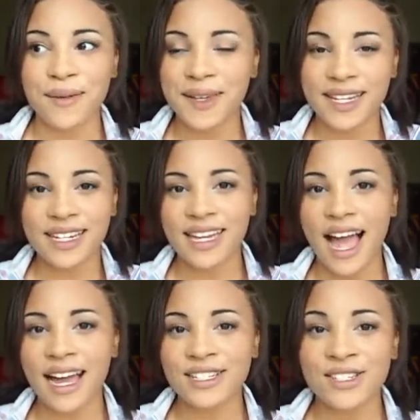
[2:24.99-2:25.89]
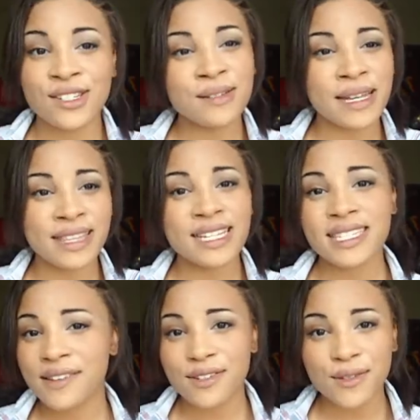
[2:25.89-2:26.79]
I mean, I should at least
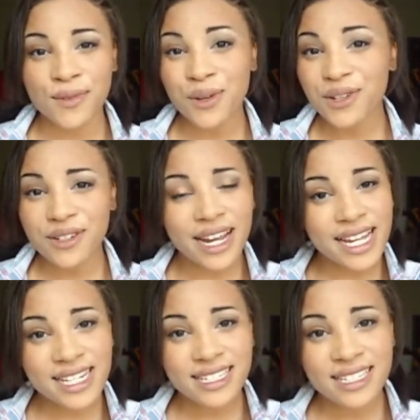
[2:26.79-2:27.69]
give it a four, right?